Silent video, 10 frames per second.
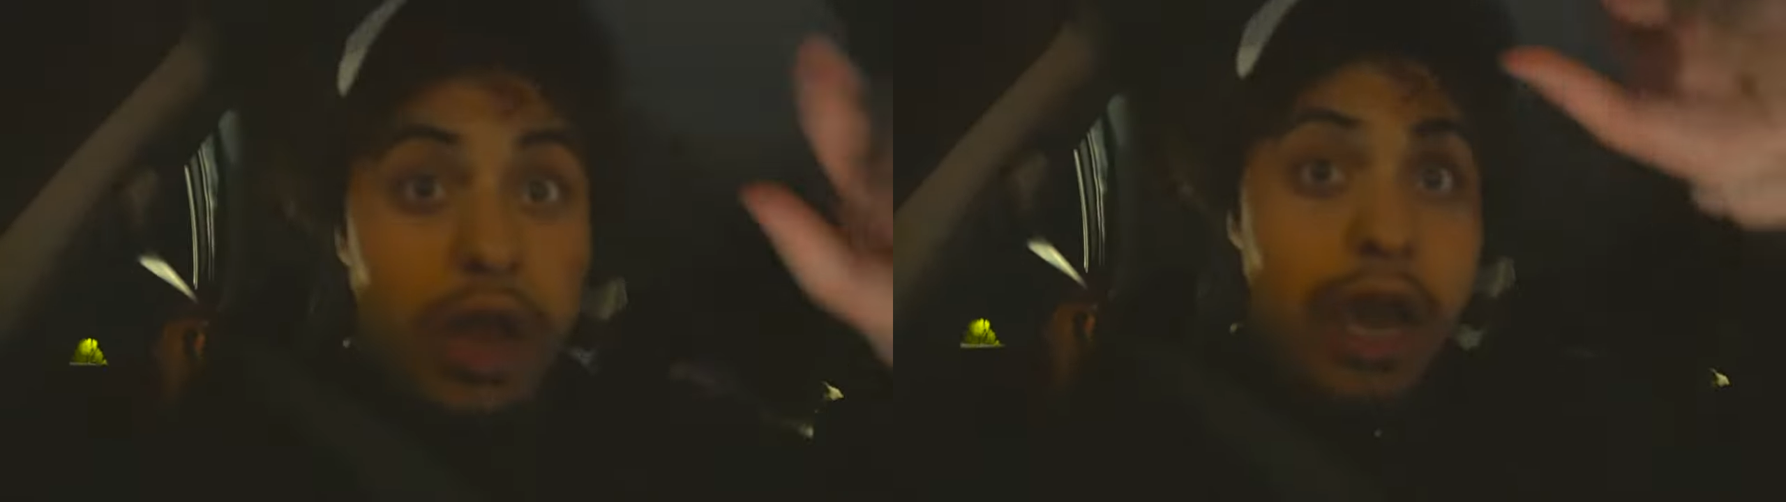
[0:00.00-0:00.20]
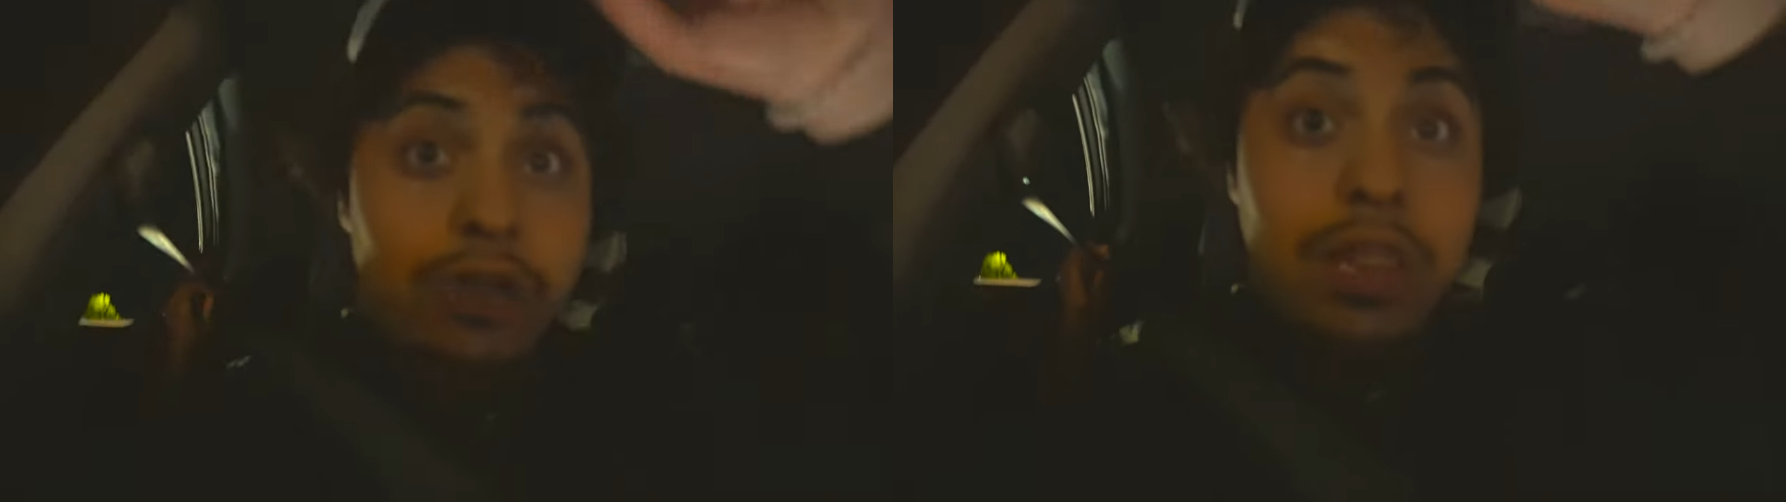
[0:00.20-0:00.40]

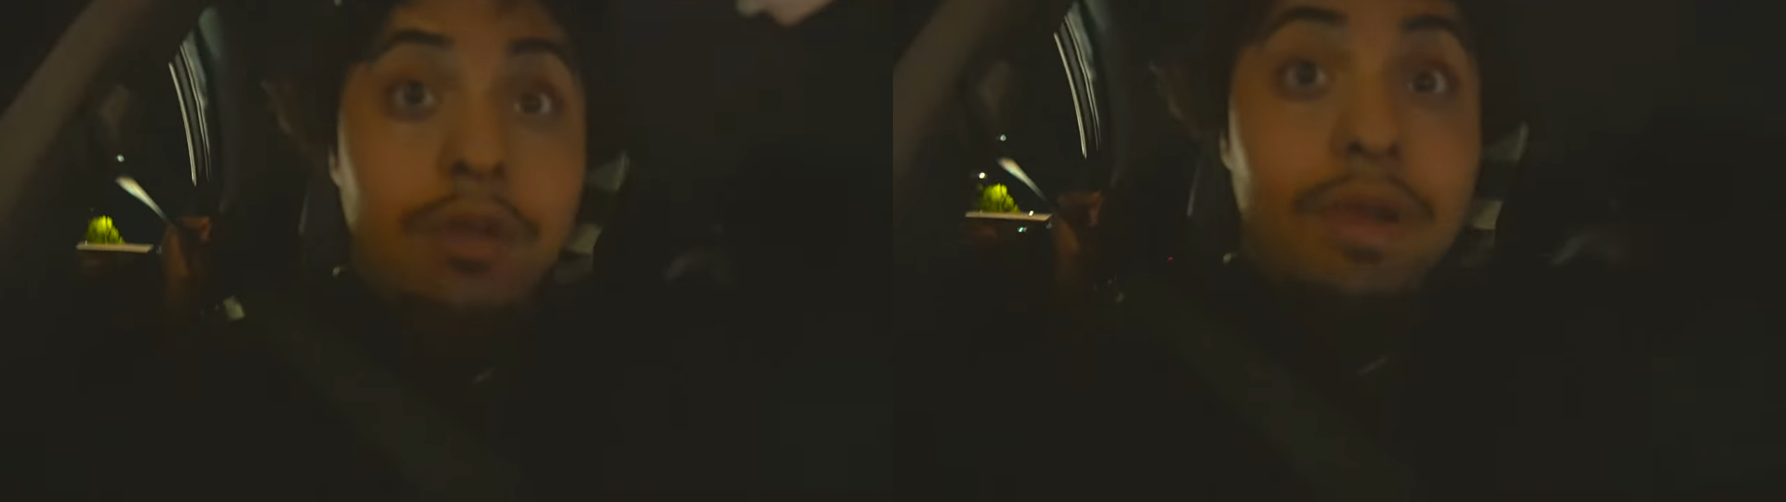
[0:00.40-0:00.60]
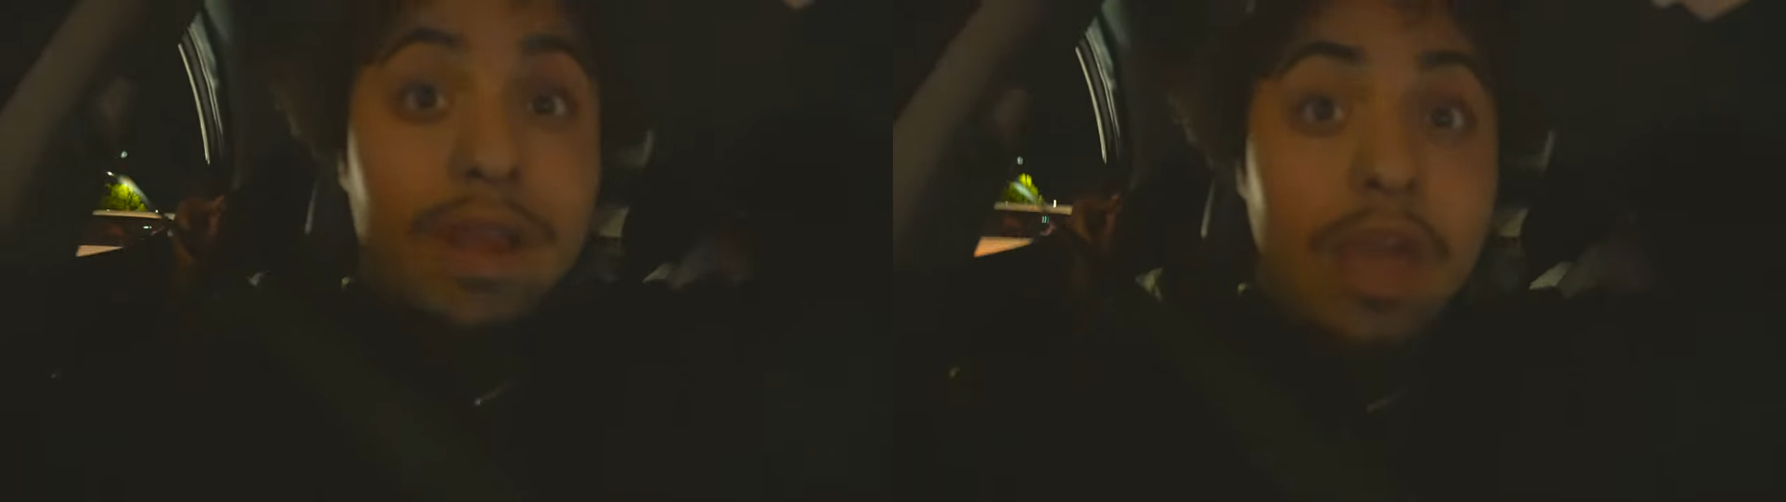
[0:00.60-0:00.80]
gonna
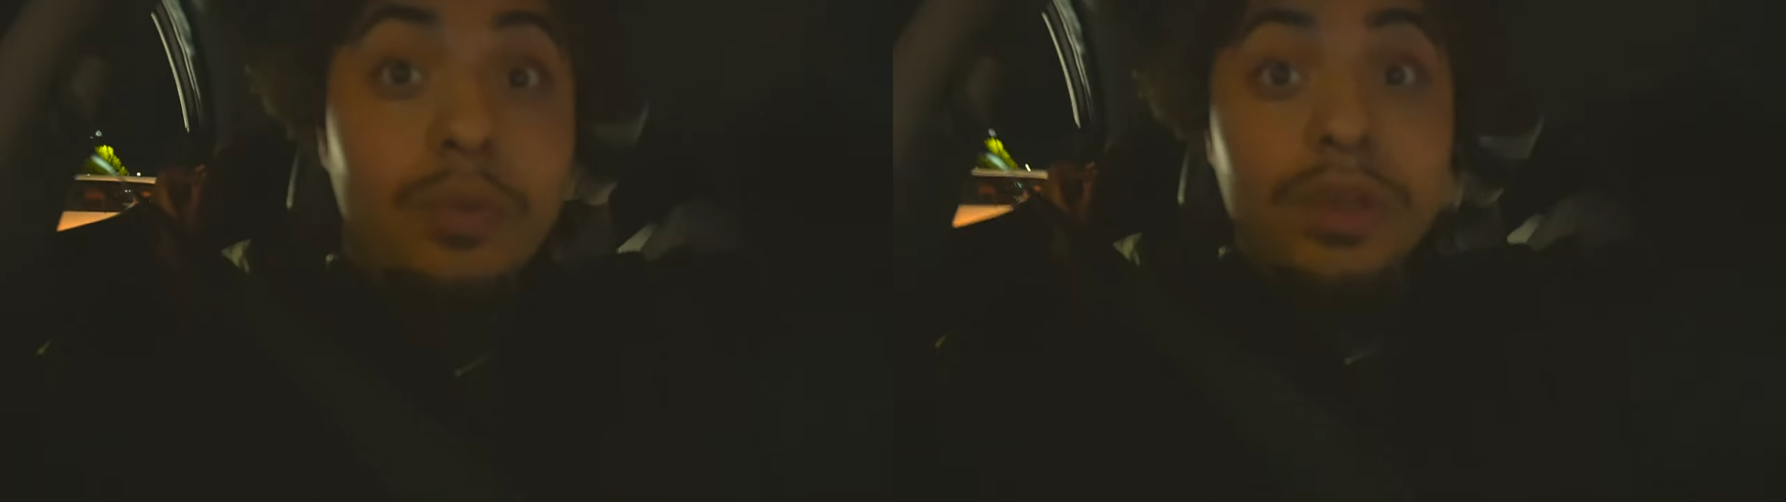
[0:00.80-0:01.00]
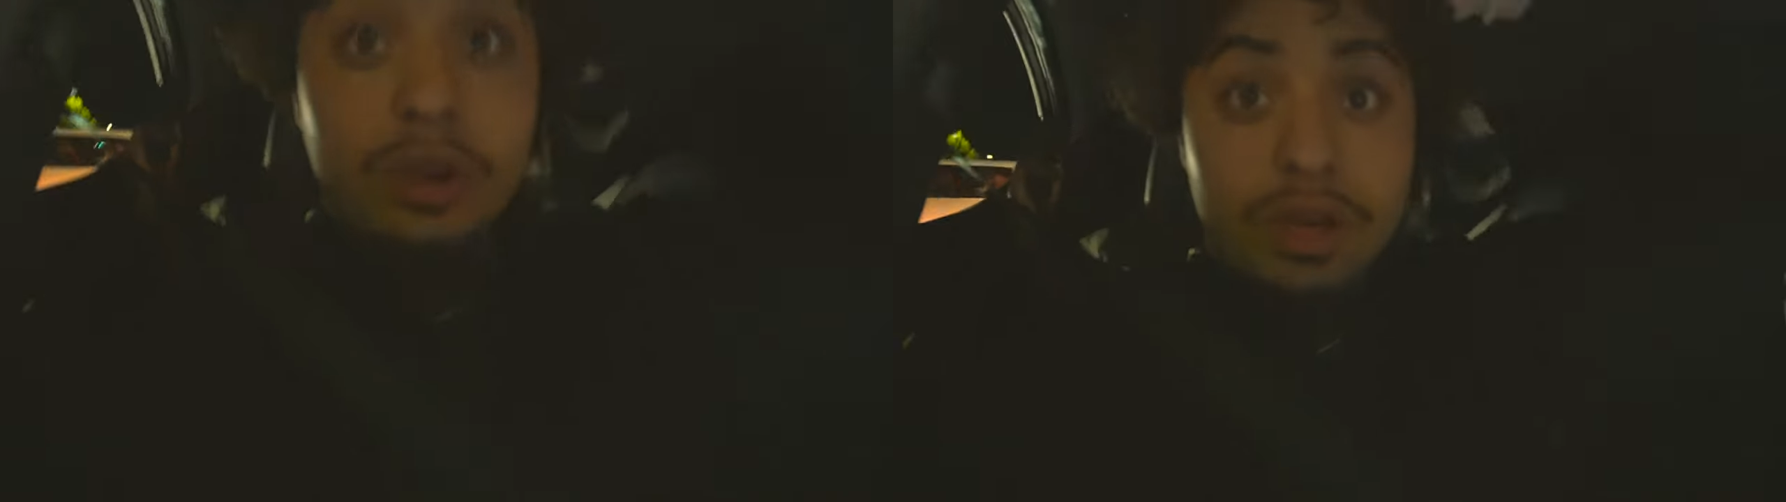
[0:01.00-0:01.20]
lie, right
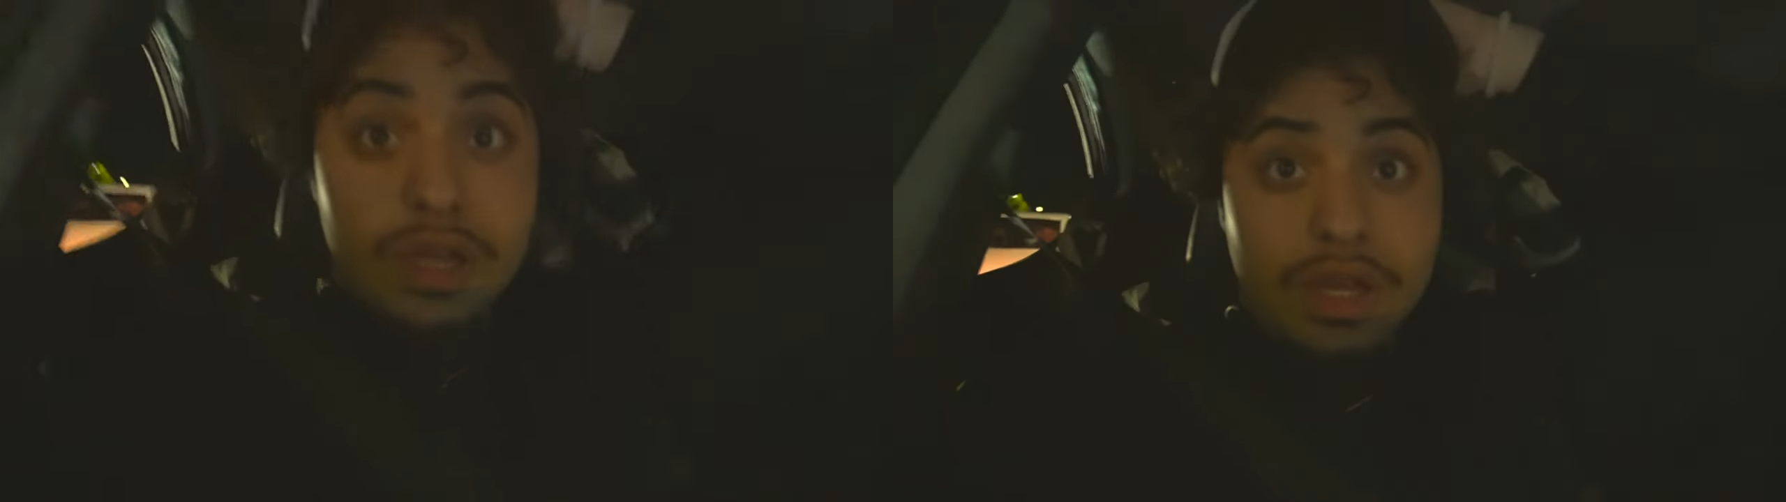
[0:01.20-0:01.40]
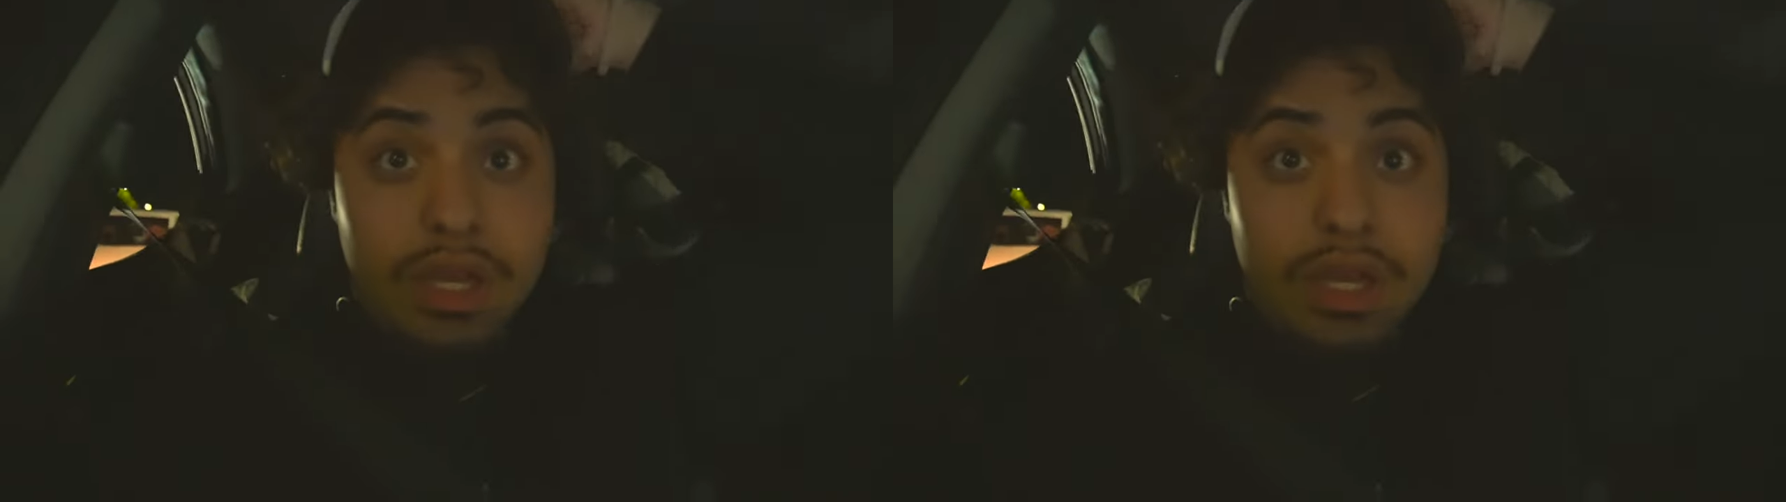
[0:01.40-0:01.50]
now we going